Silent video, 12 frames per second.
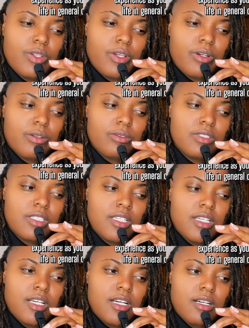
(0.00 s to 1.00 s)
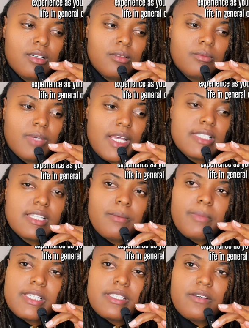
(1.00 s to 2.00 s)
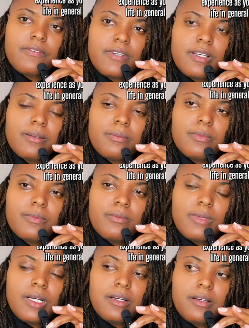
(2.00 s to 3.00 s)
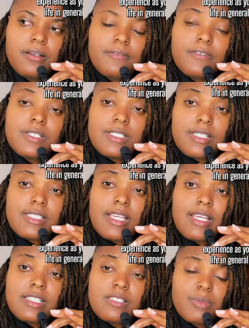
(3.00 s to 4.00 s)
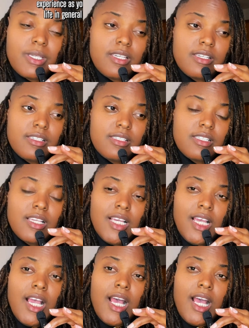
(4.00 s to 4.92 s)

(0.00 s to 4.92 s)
you know, I set myself up for success, because